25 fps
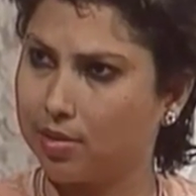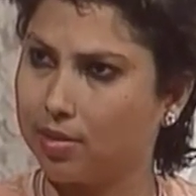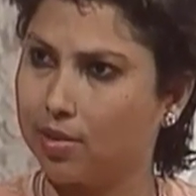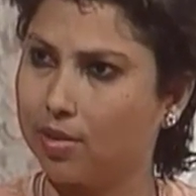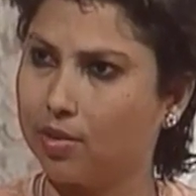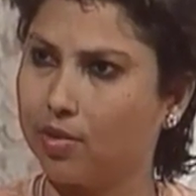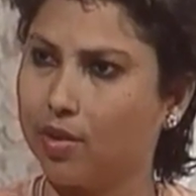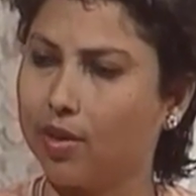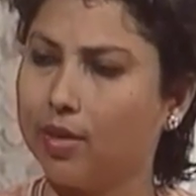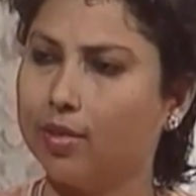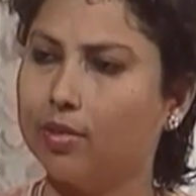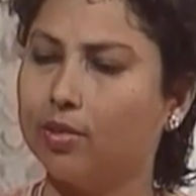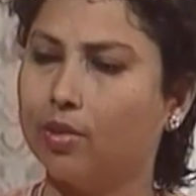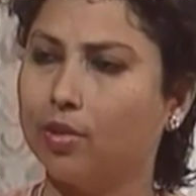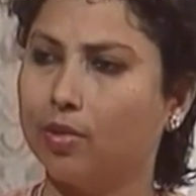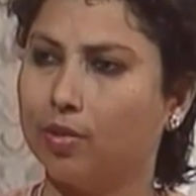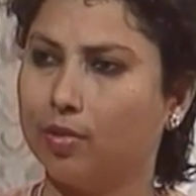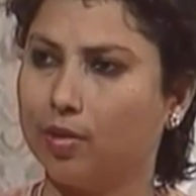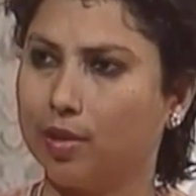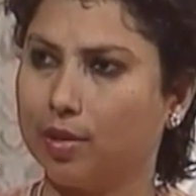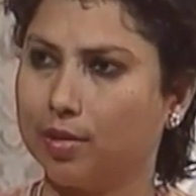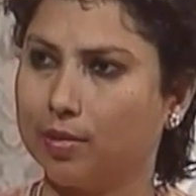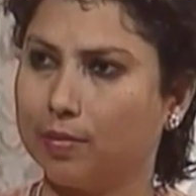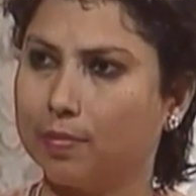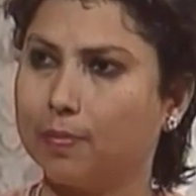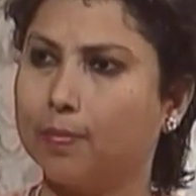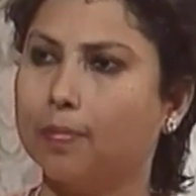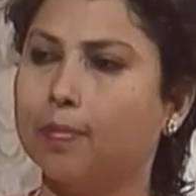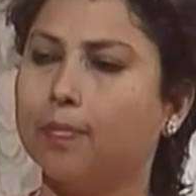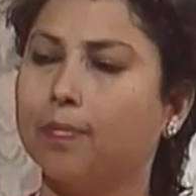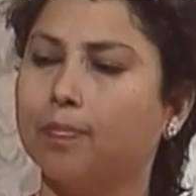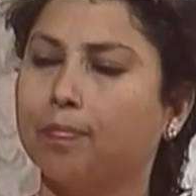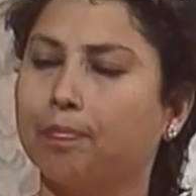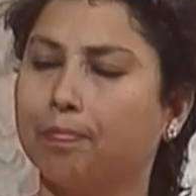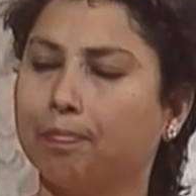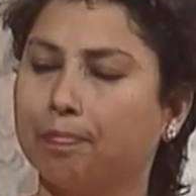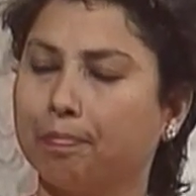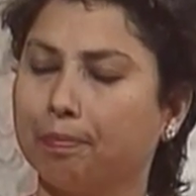is well, that right? Well, Marxist,
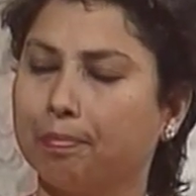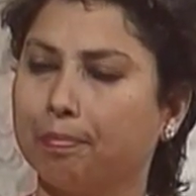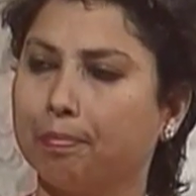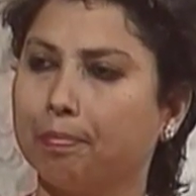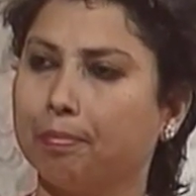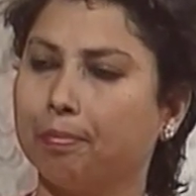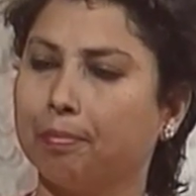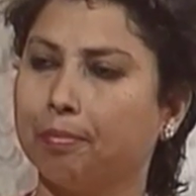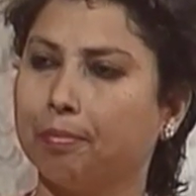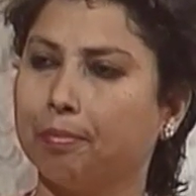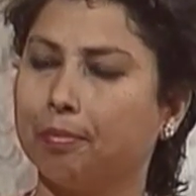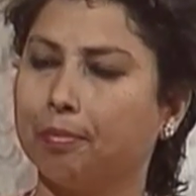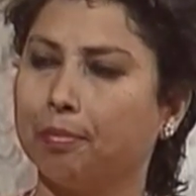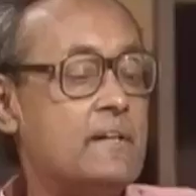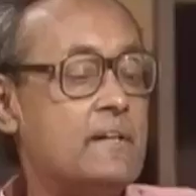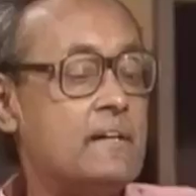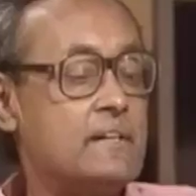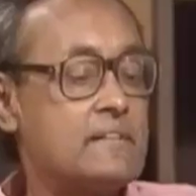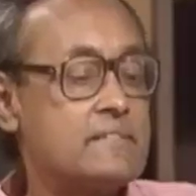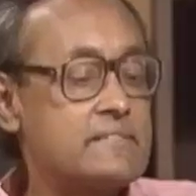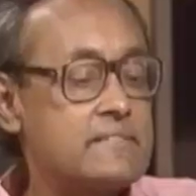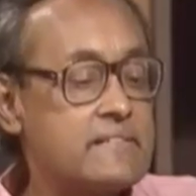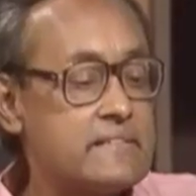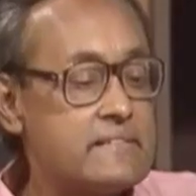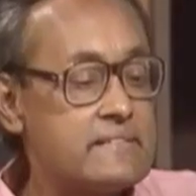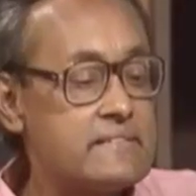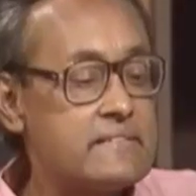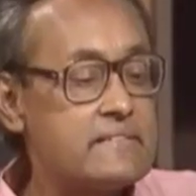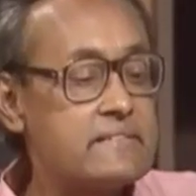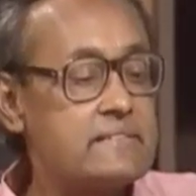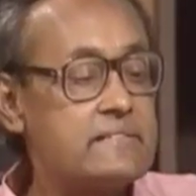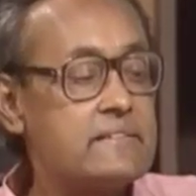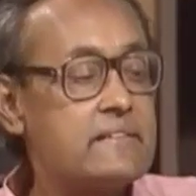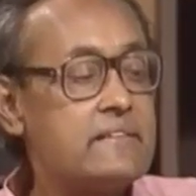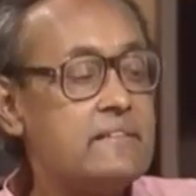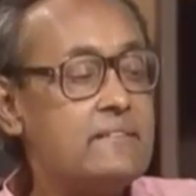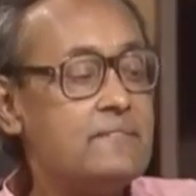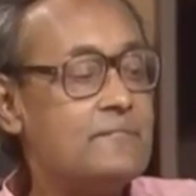yes, certainly.
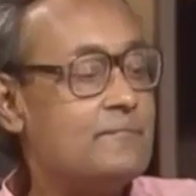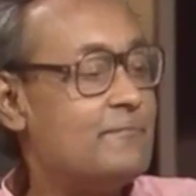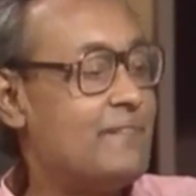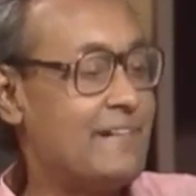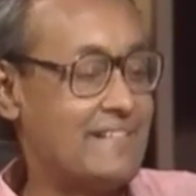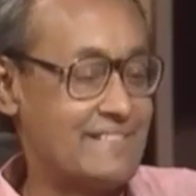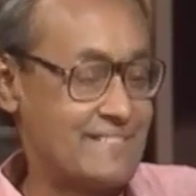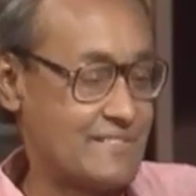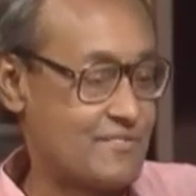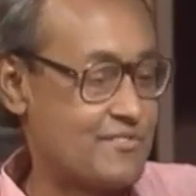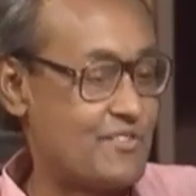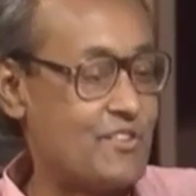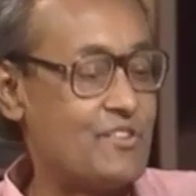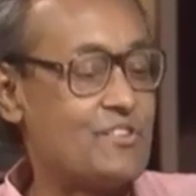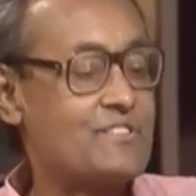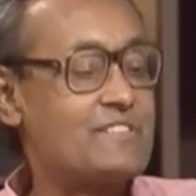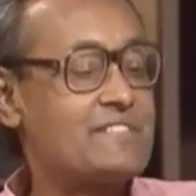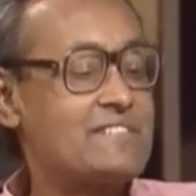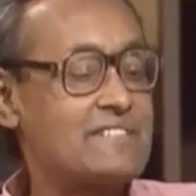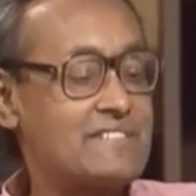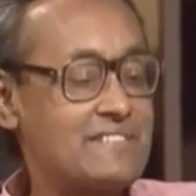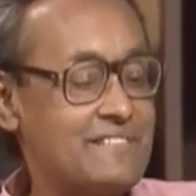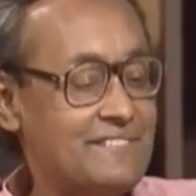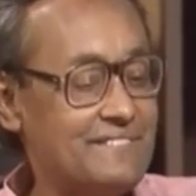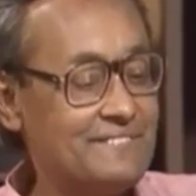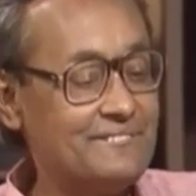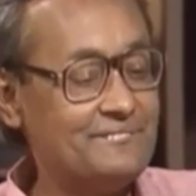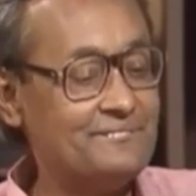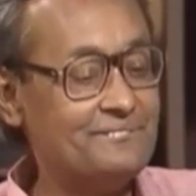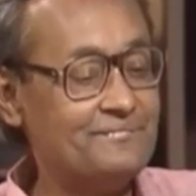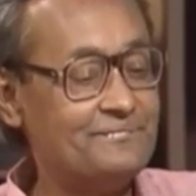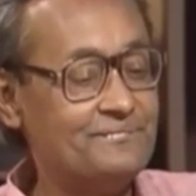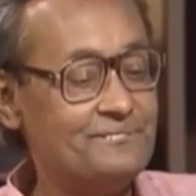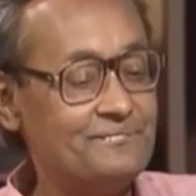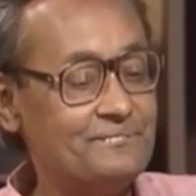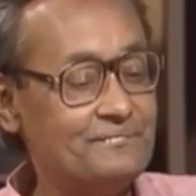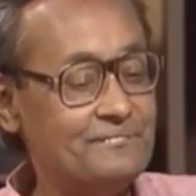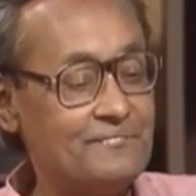Marxist, but of course,
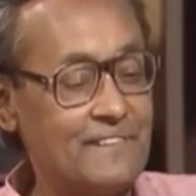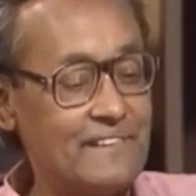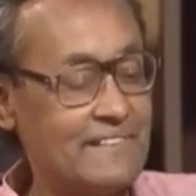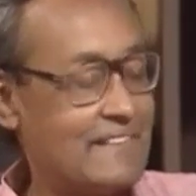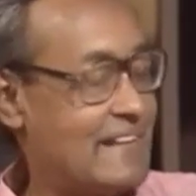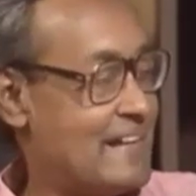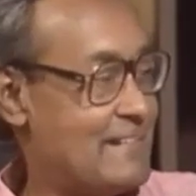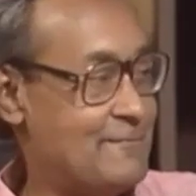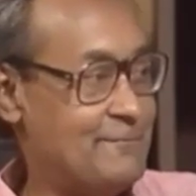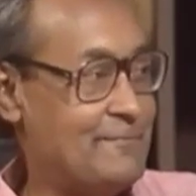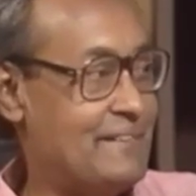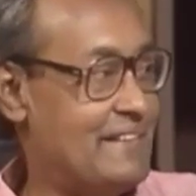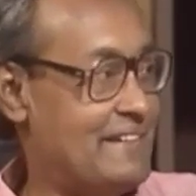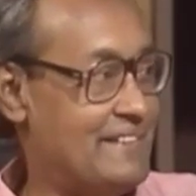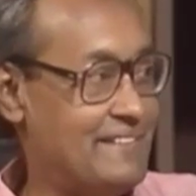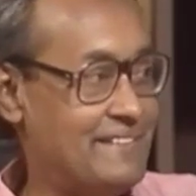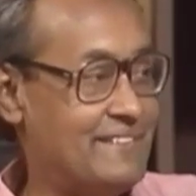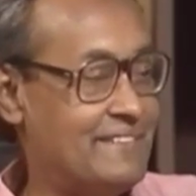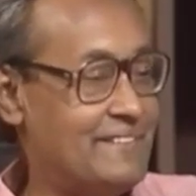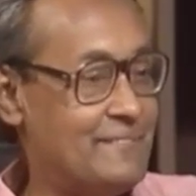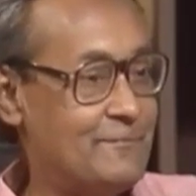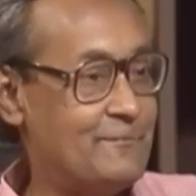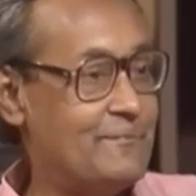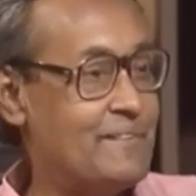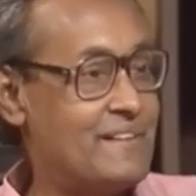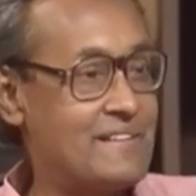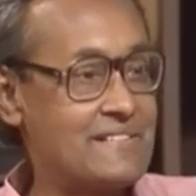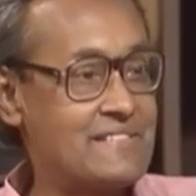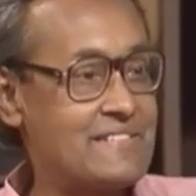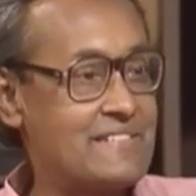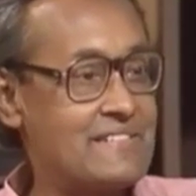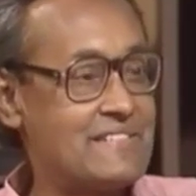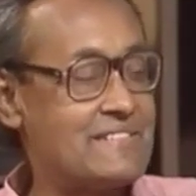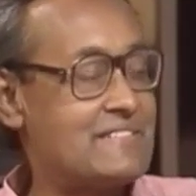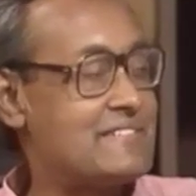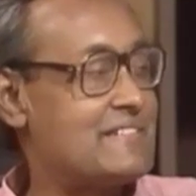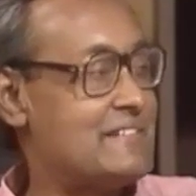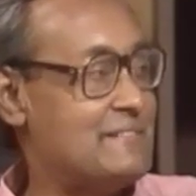one can be
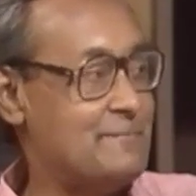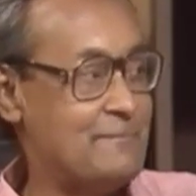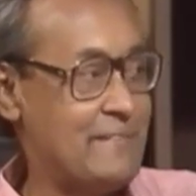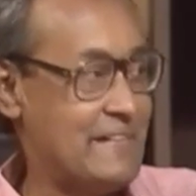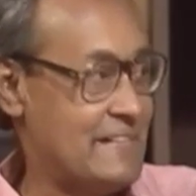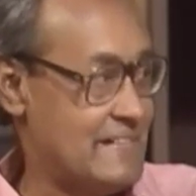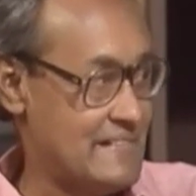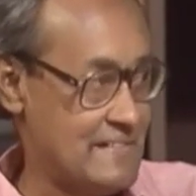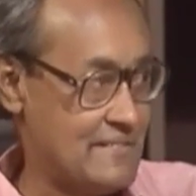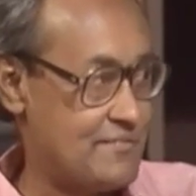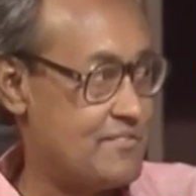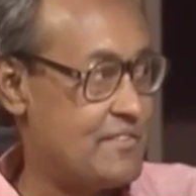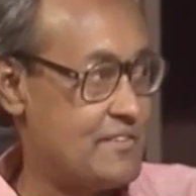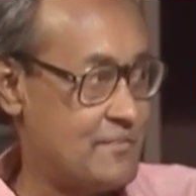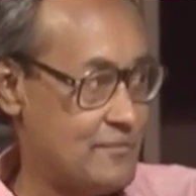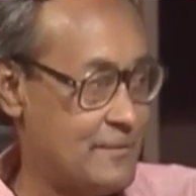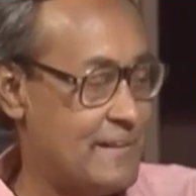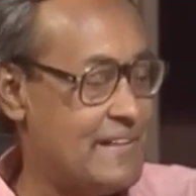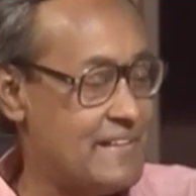Marxist in many different